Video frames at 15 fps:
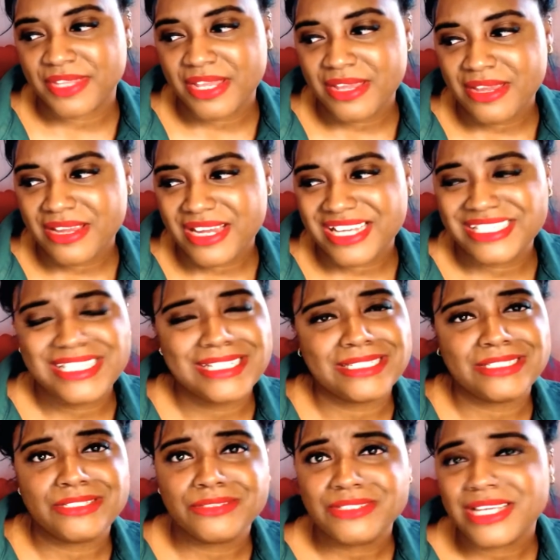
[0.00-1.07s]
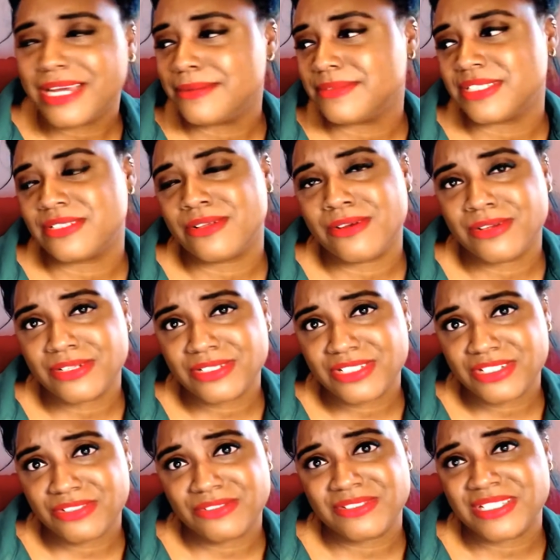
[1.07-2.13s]
it takes 2 times as long to
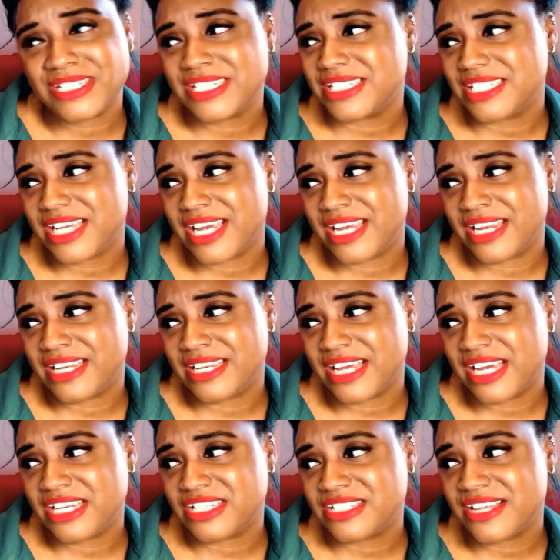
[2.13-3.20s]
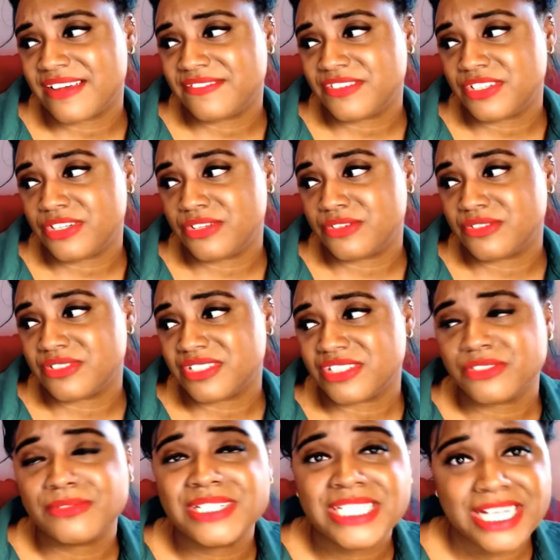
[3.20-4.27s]
use it, and I just have to use
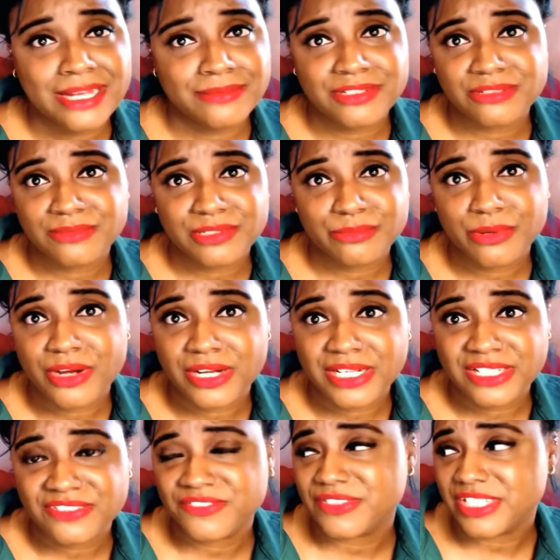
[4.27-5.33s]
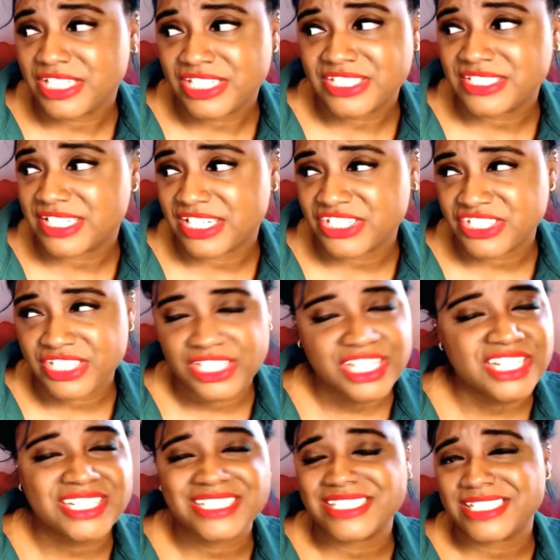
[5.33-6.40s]
3 times as much product for each section. It
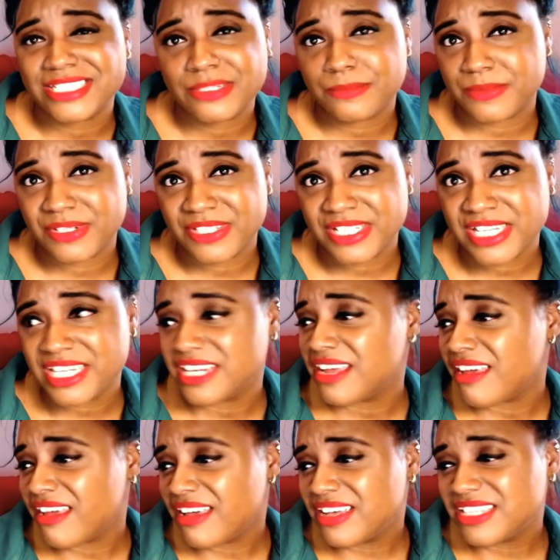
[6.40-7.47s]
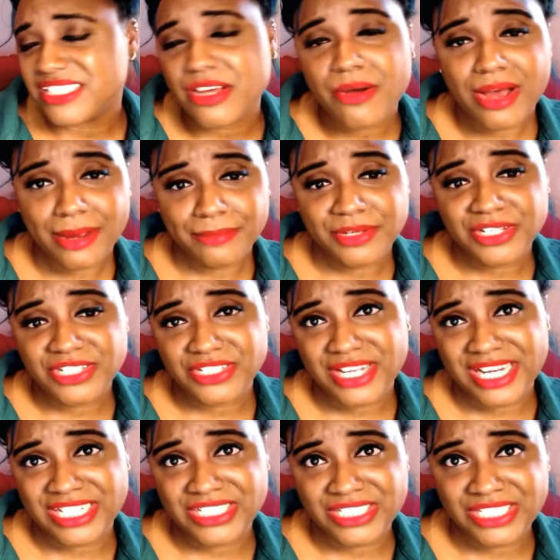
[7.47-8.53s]
just isn't worth it. So I'm going to
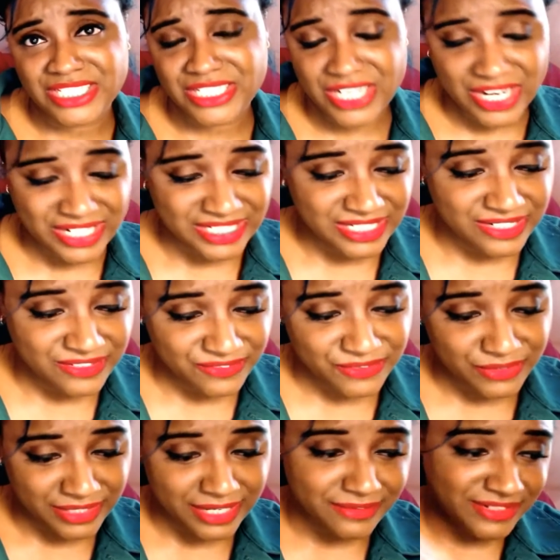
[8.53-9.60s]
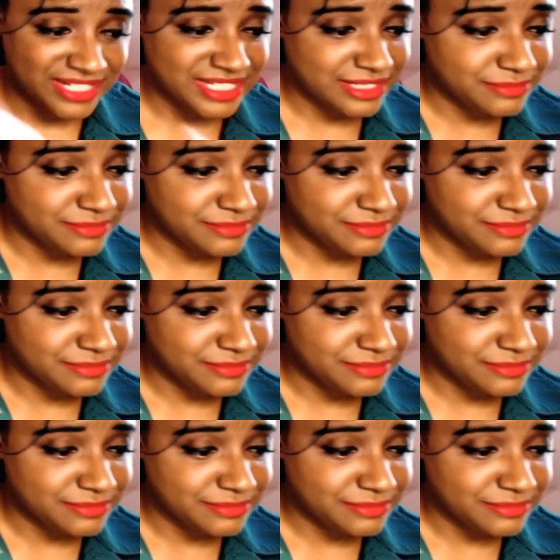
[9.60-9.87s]
actually toss it for that reason.